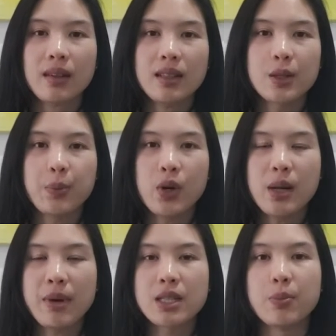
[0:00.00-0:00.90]
It's pretty
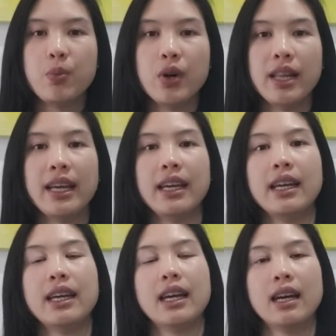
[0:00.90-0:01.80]
much
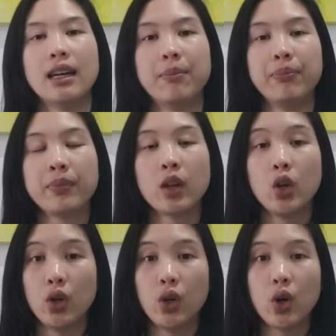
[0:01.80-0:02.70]
breathing
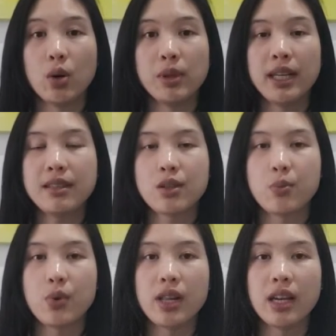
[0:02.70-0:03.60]
normally, so
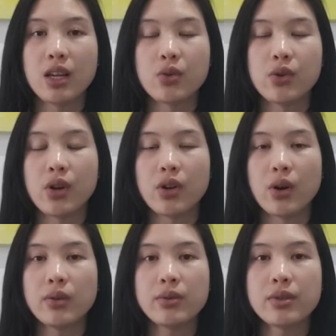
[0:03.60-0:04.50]
breathing in through your
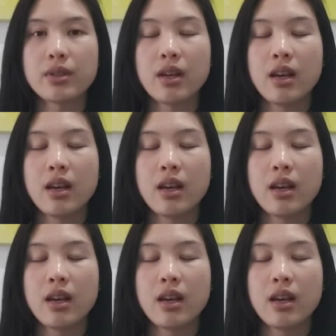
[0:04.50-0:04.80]
nose,